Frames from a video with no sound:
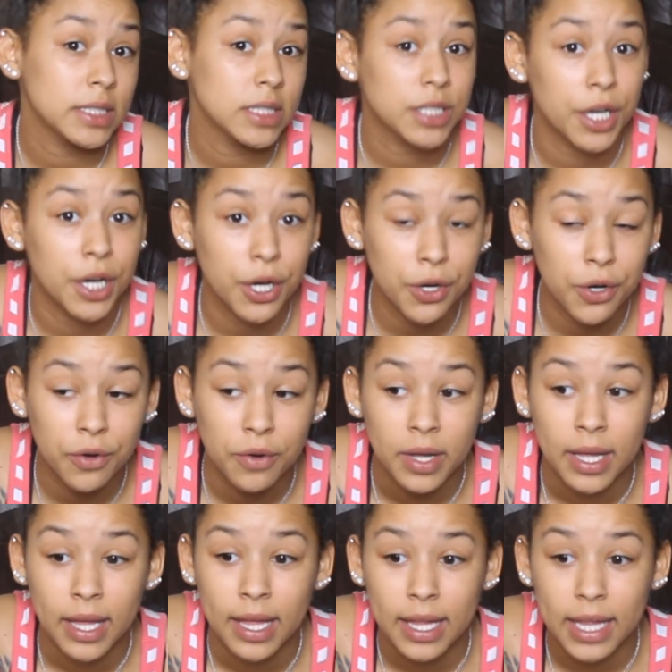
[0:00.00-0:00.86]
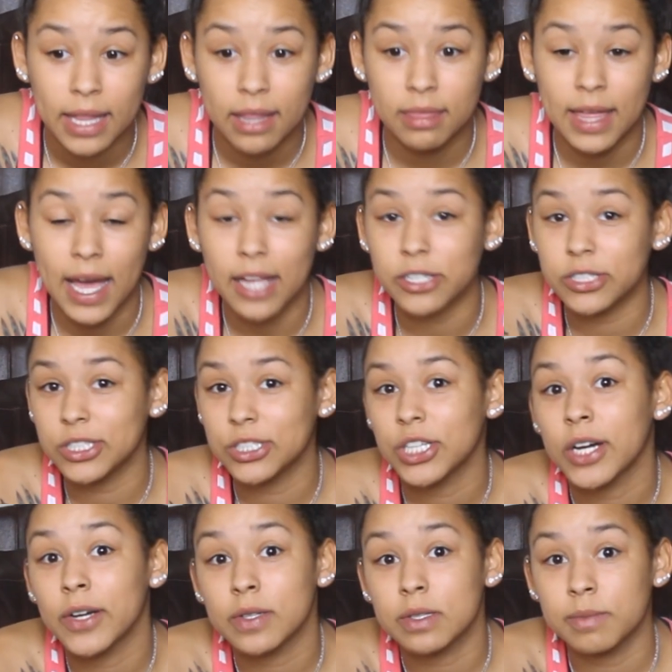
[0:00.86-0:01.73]
So that
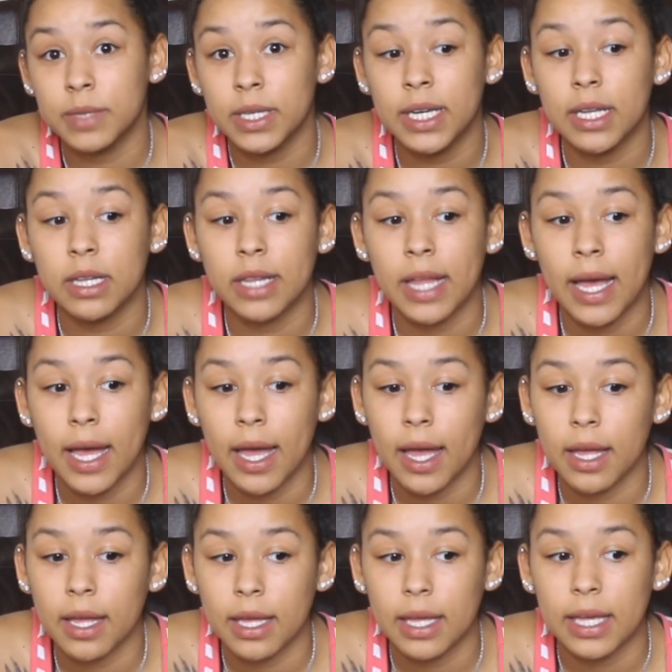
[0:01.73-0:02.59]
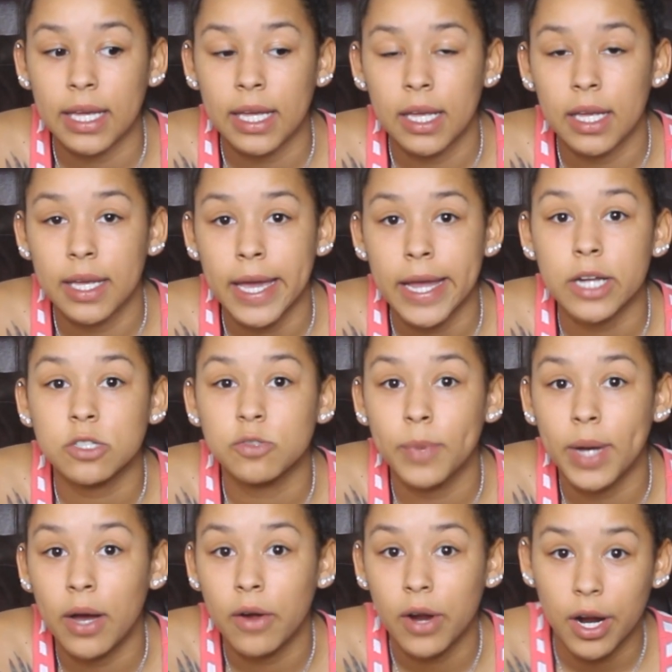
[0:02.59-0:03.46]
just shows me that he cares
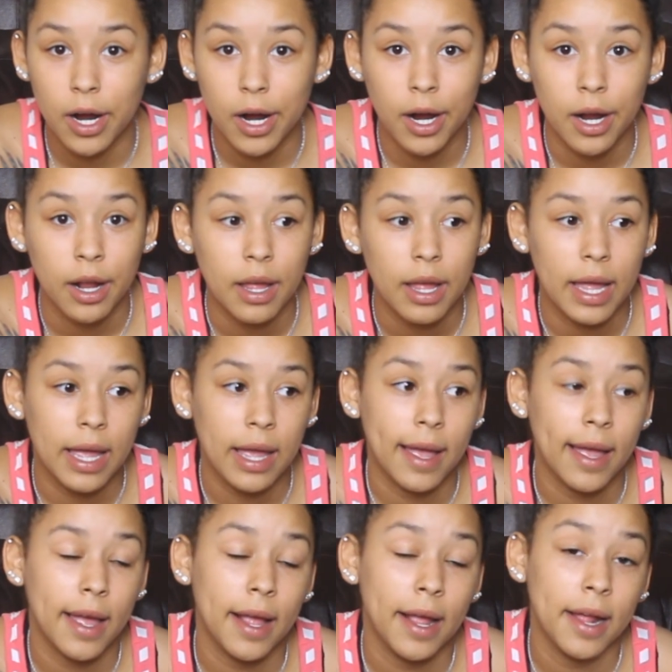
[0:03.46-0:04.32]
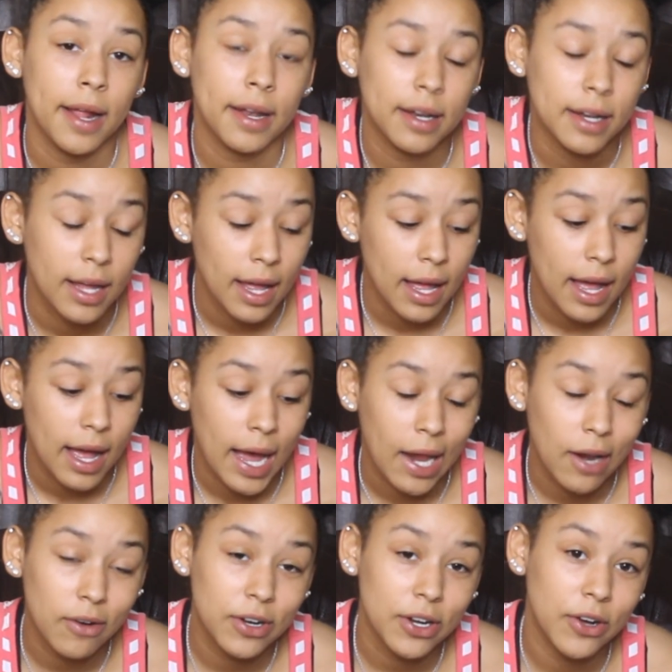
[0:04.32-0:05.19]
about her. And
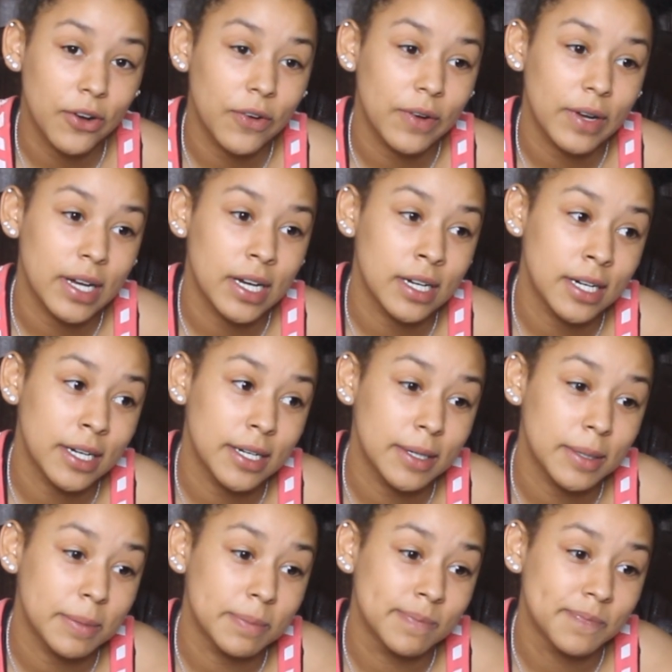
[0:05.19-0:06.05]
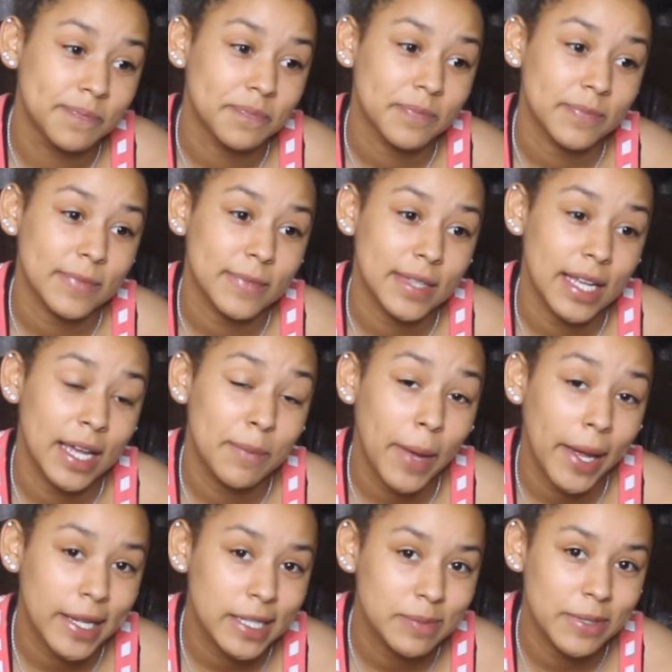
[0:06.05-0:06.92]
I don't know.
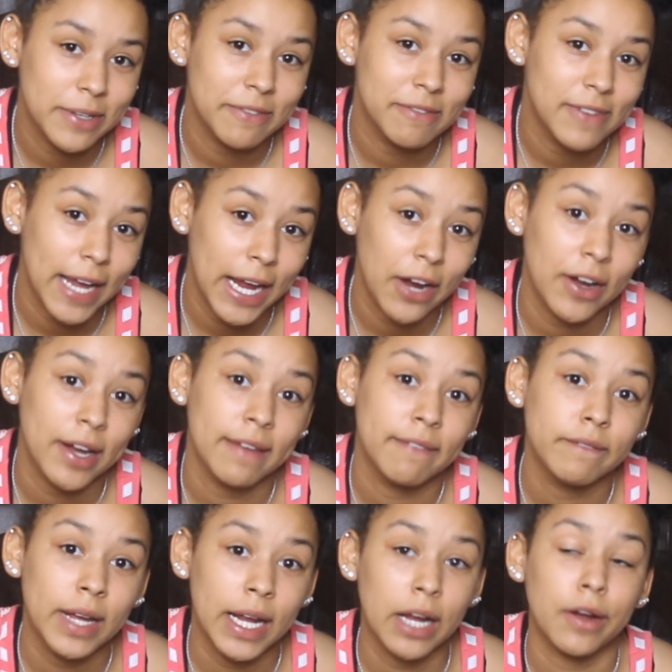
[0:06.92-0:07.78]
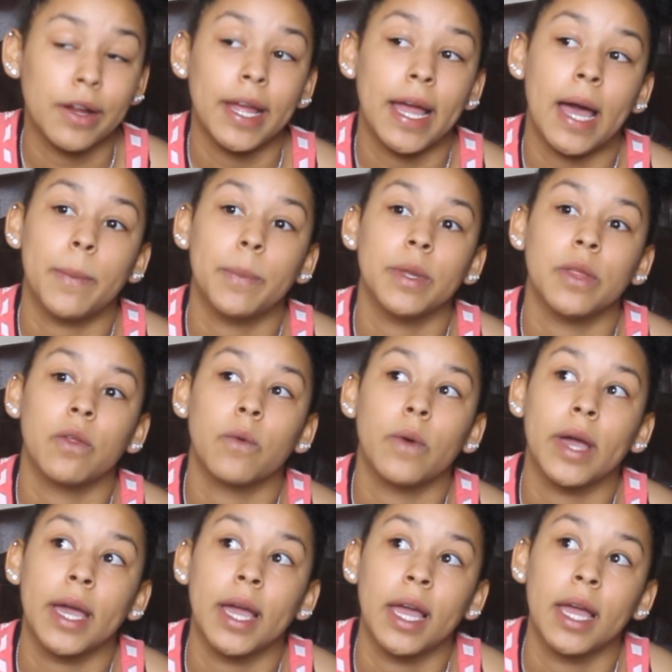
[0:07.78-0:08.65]
It makes me very, very happy the
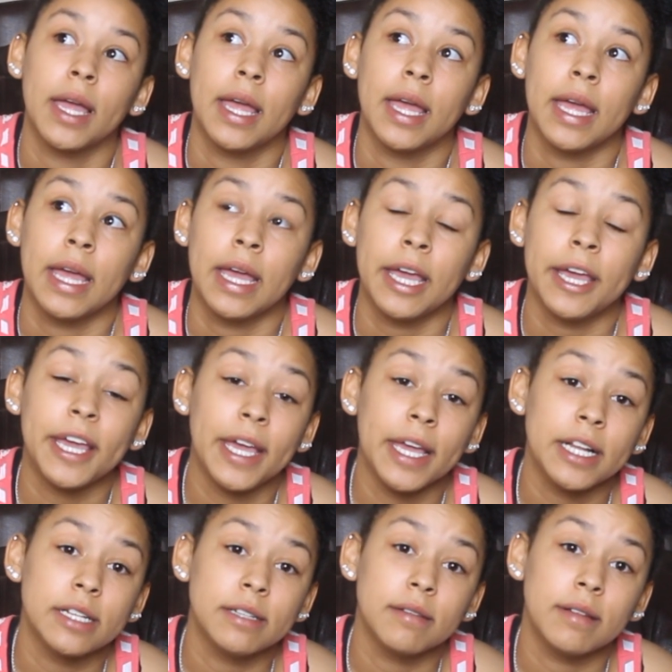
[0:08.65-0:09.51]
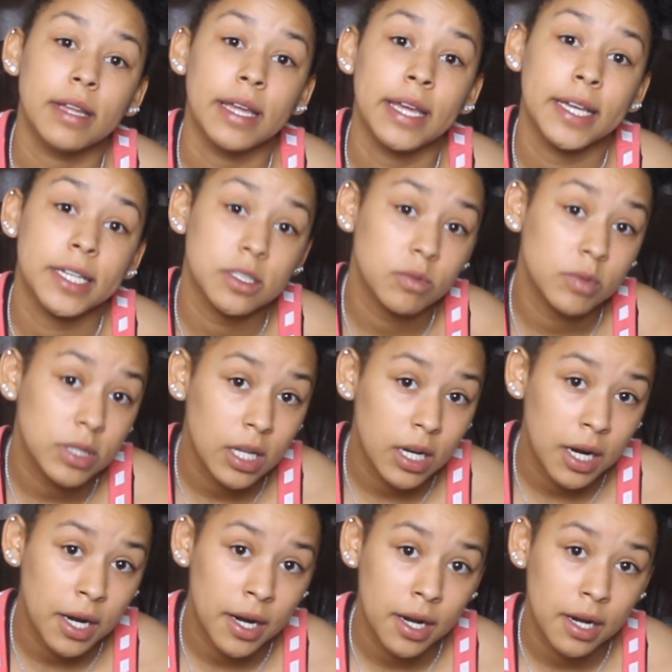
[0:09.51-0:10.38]
way he is with
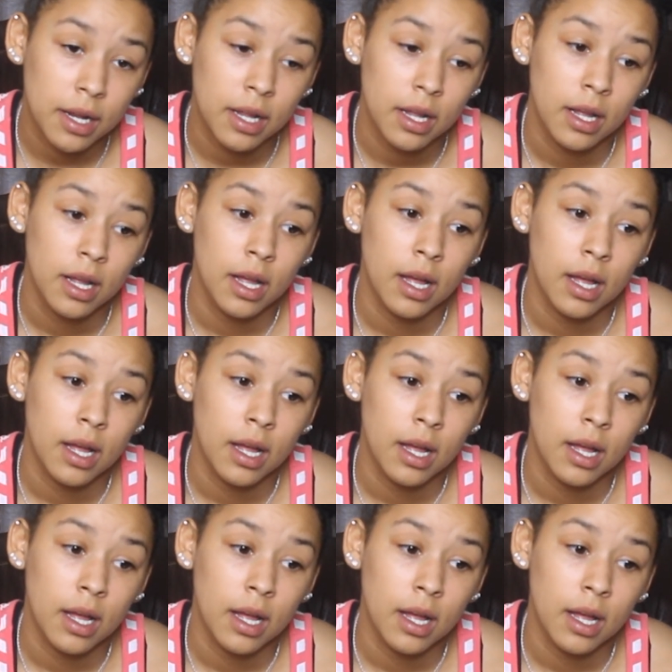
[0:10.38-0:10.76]
her.